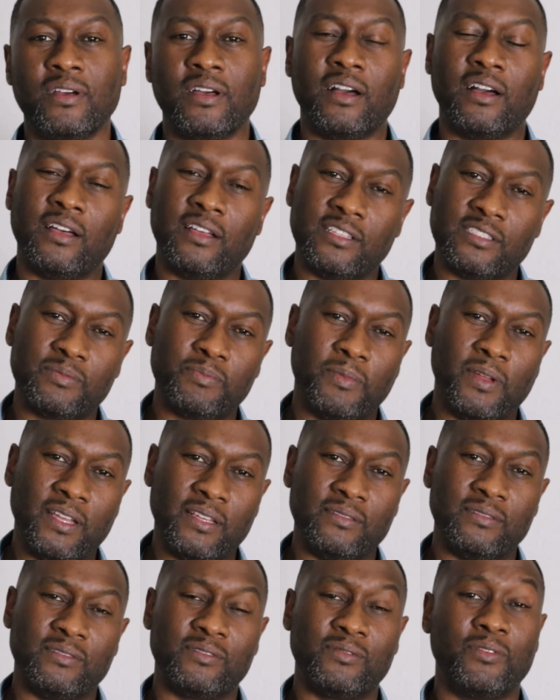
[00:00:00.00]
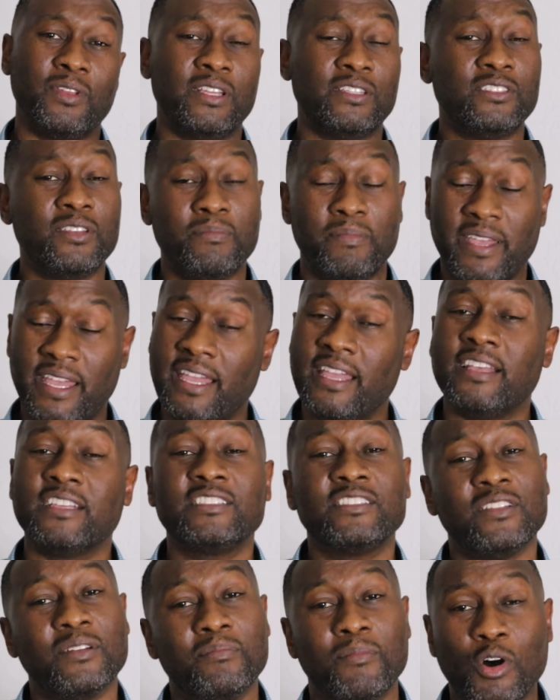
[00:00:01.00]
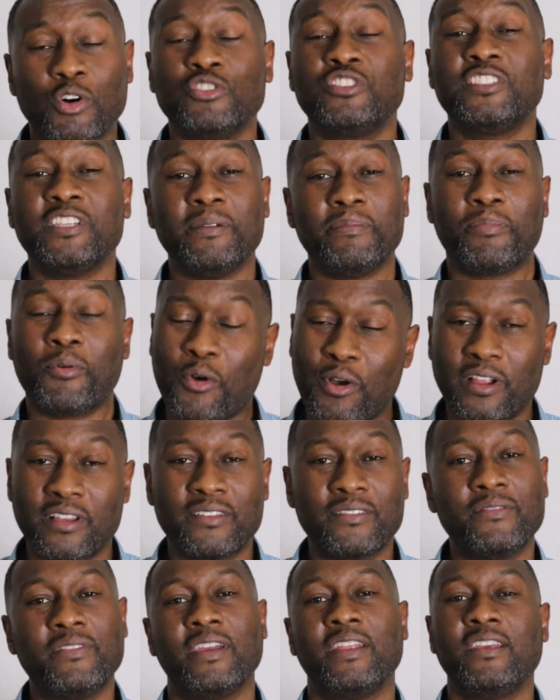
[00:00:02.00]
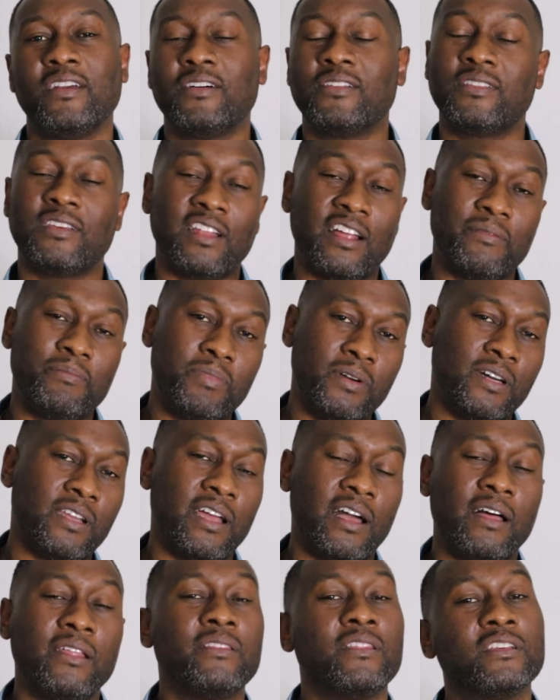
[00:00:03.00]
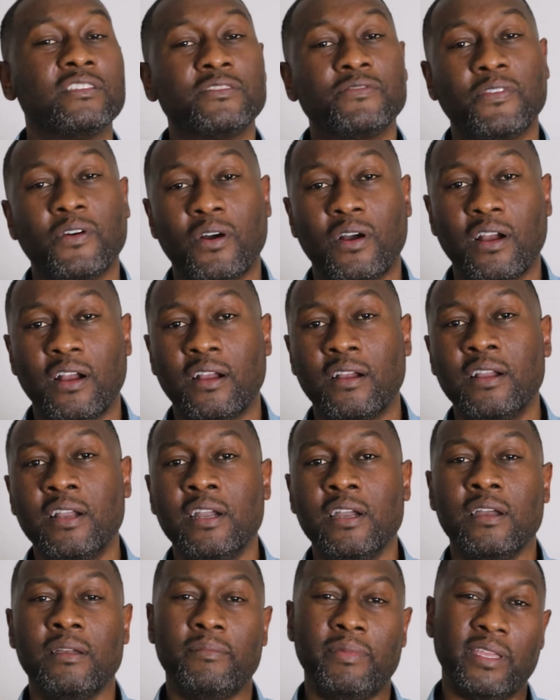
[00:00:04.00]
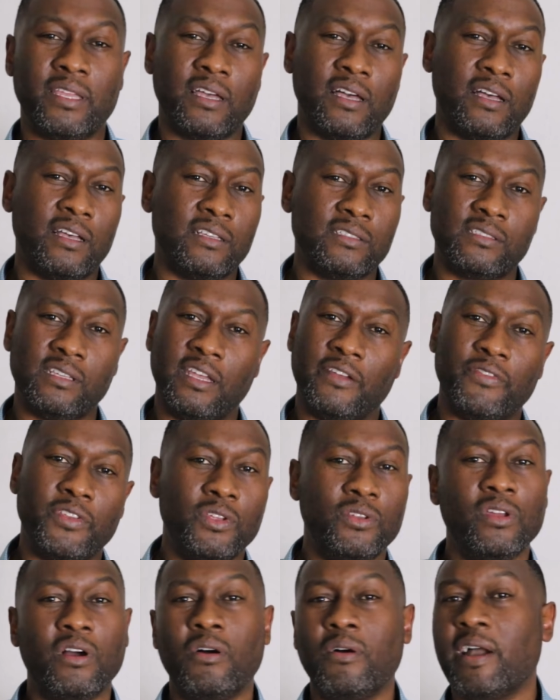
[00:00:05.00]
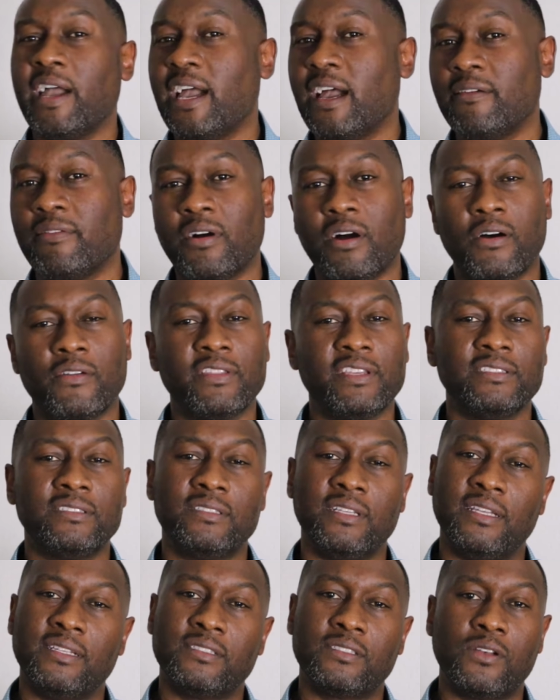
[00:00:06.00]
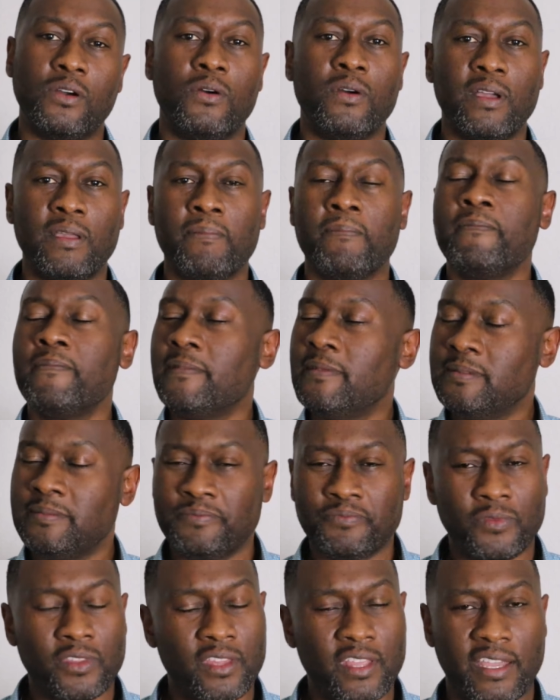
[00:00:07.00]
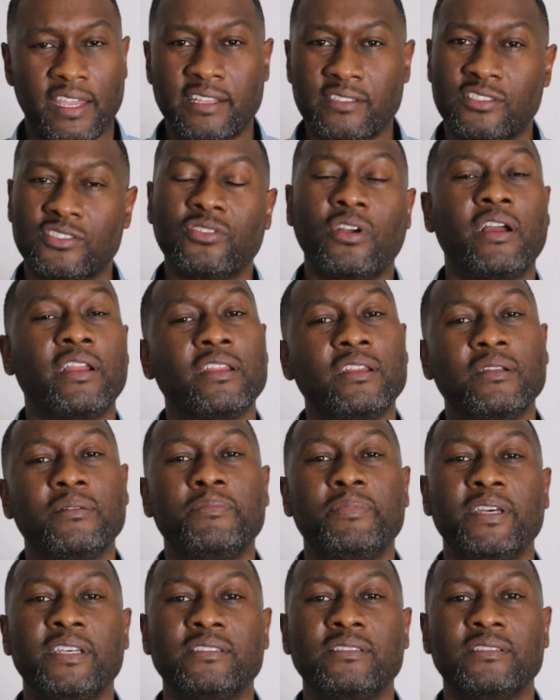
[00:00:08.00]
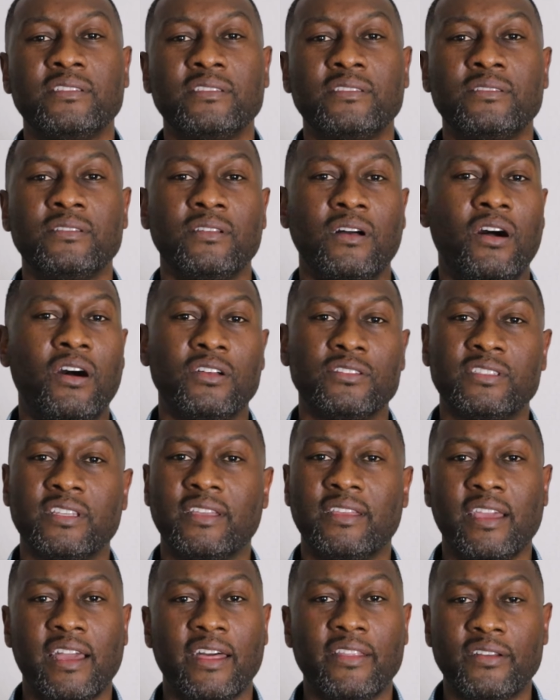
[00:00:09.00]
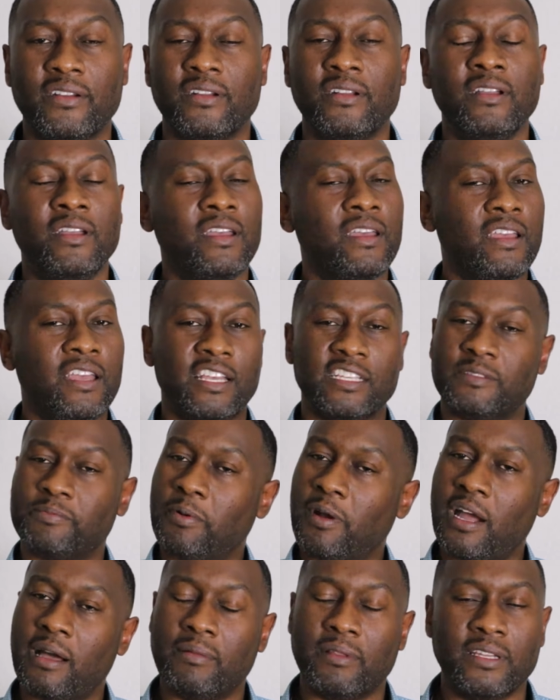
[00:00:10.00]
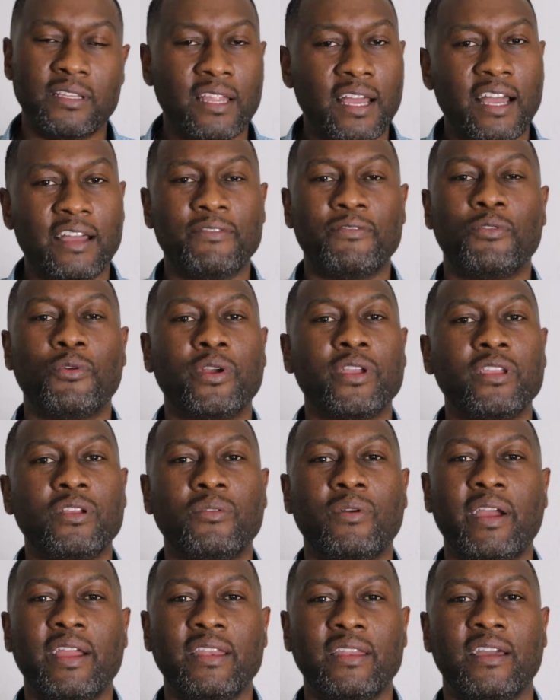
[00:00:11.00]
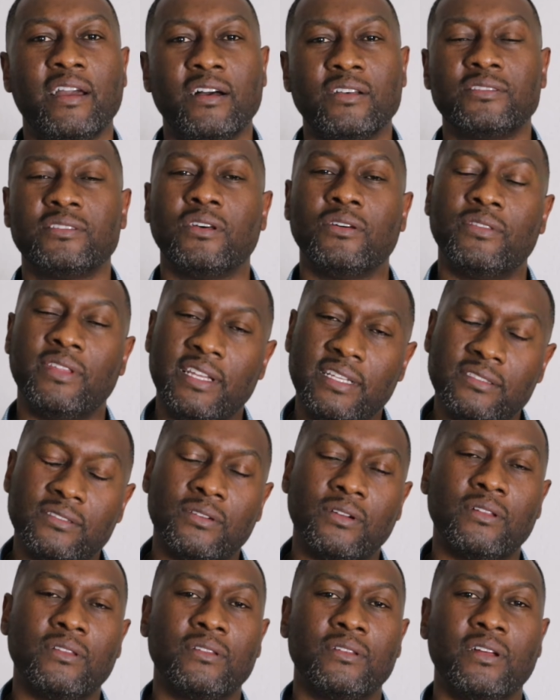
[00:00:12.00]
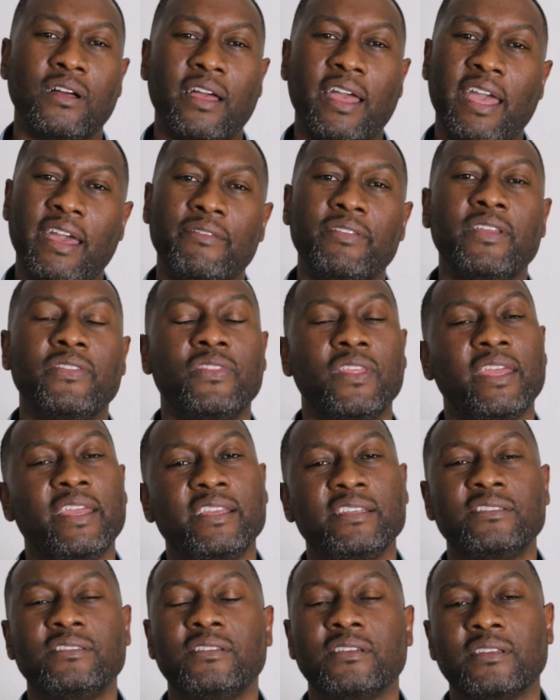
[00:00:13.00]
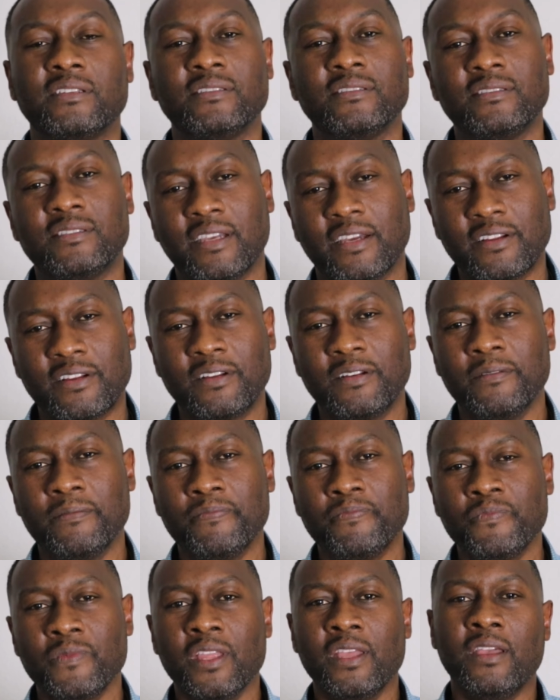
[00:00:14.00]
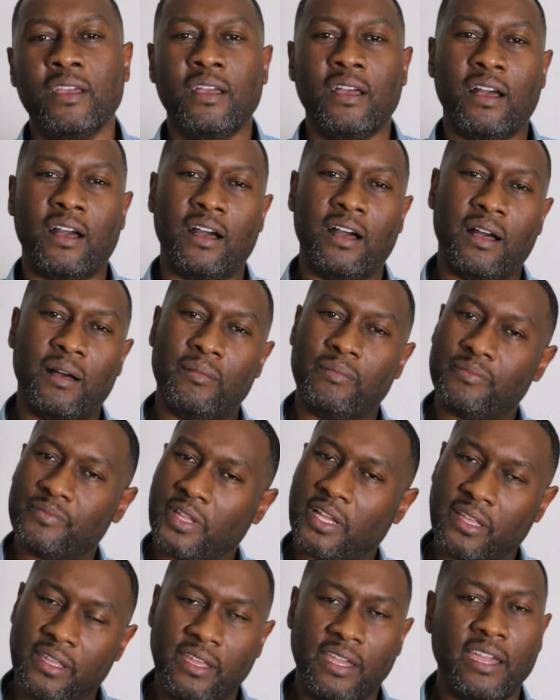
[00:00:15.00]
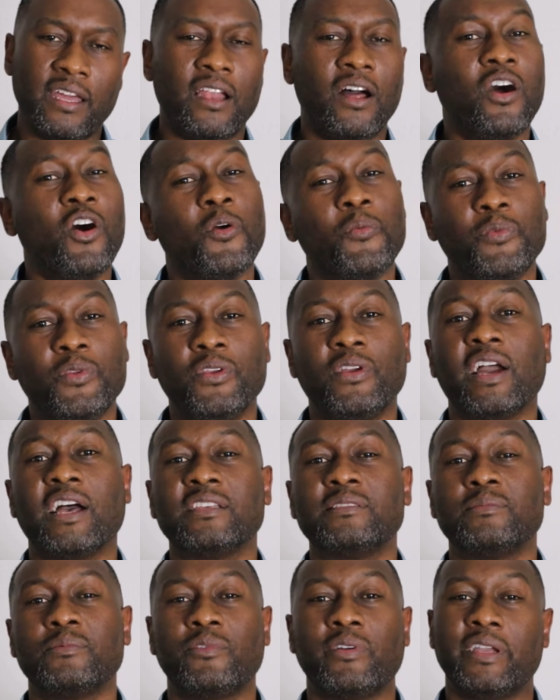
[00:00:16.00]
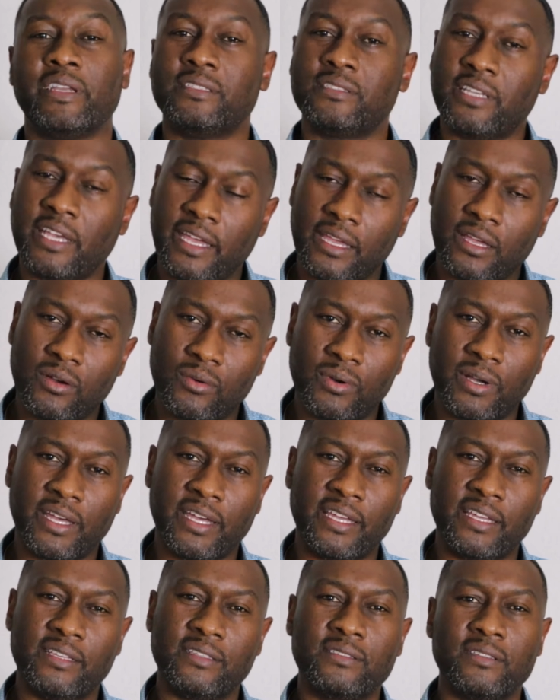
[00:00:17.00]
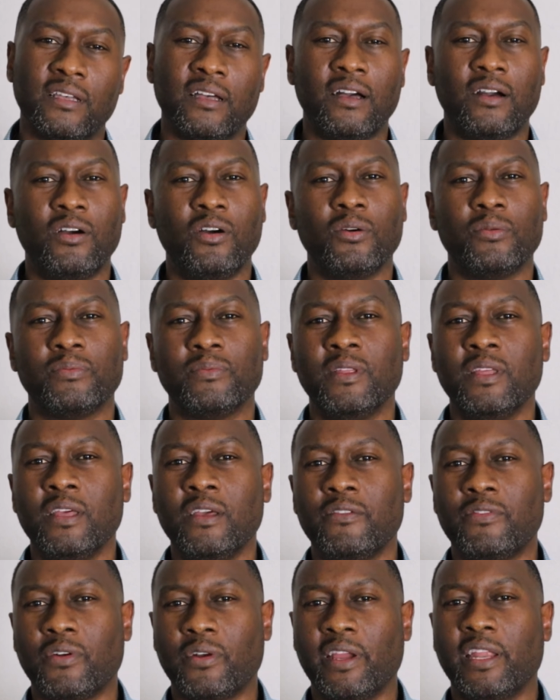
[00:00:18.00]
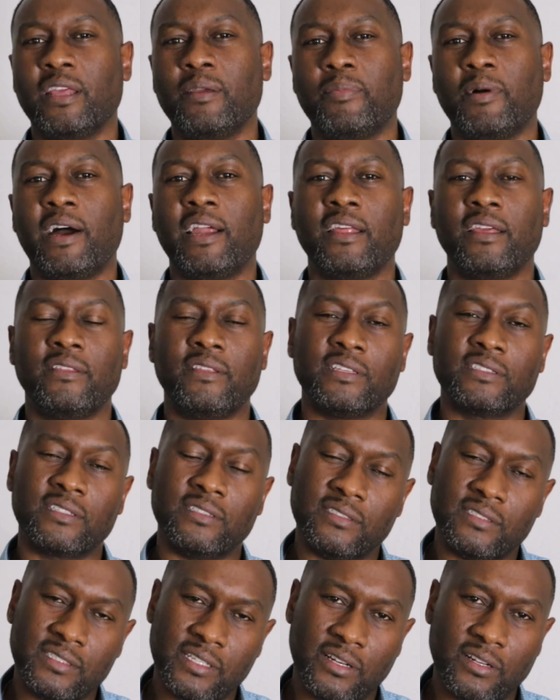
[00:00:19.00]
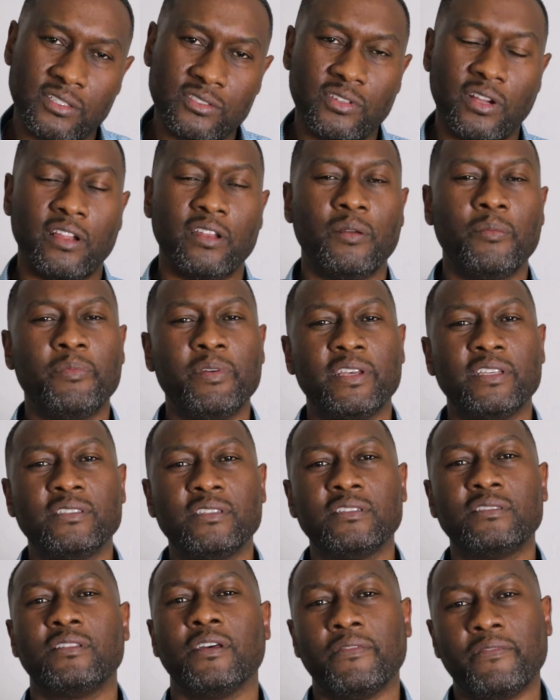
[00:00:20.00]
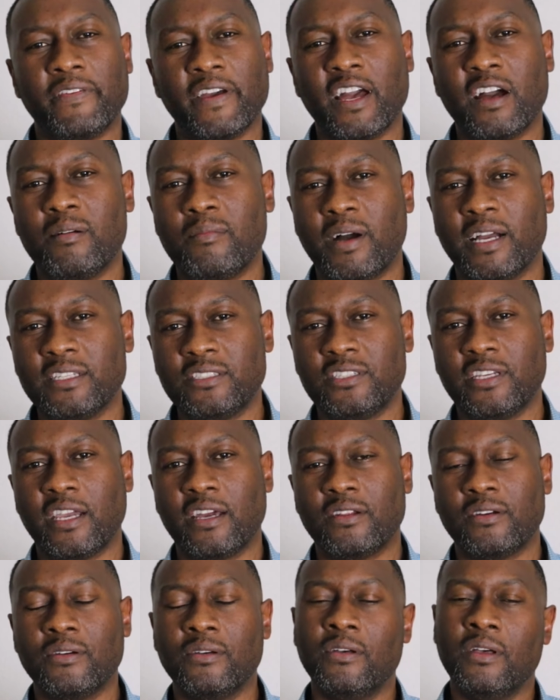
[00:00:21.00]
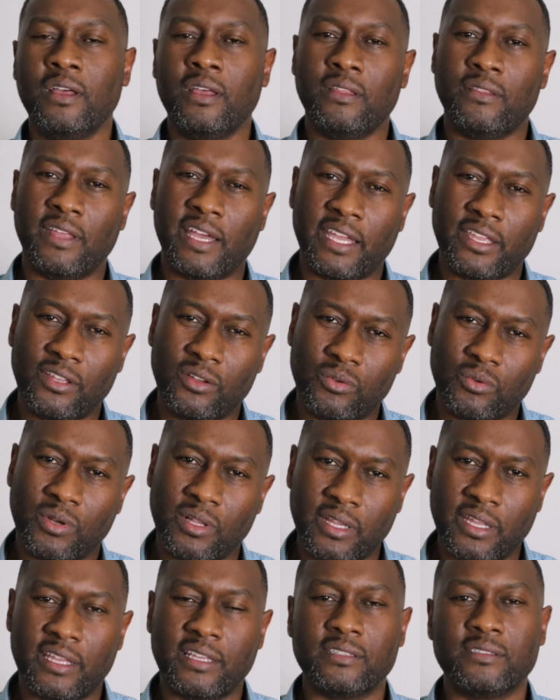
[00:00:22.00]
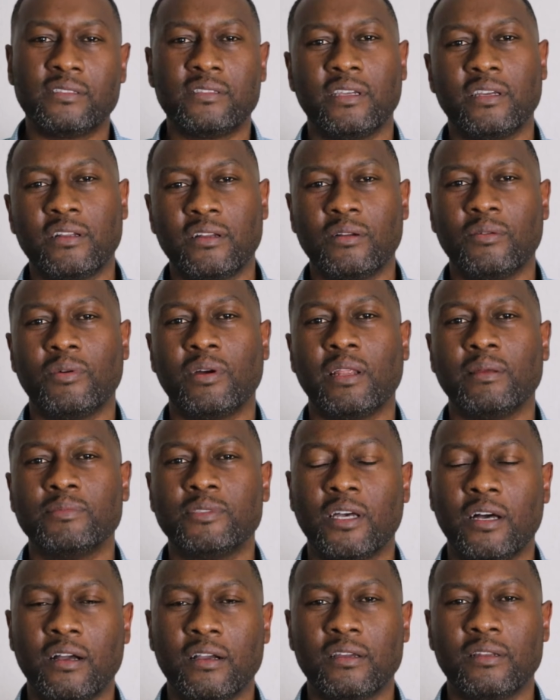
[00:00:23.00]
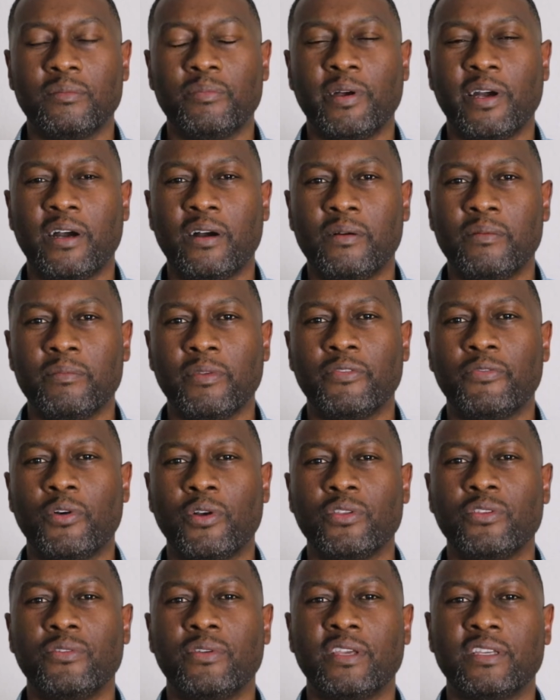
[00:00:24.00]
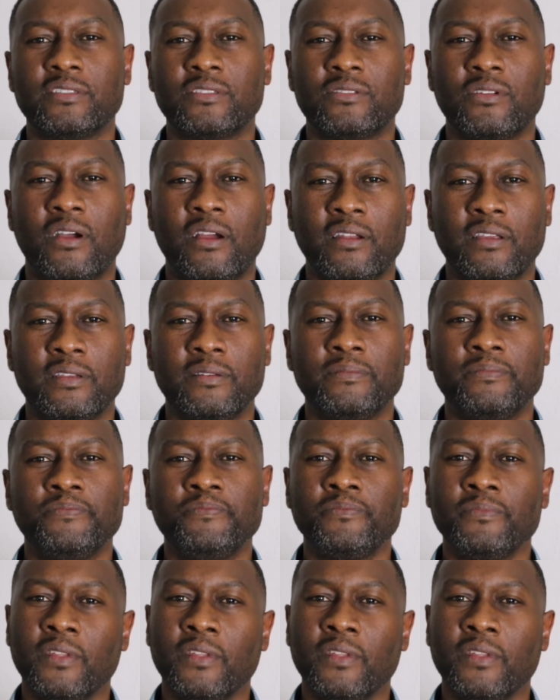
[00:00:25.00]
To me, it's the most important video that I put out thus far, because if you don't have all these things going, then starting a business altogether is probably not for you right now. So these are heavy things to consider. Again, I hope you got some great takeaways. I hope for anybody that's considering starting a business that found my channel, that you really consider what I'm talking about before you get started.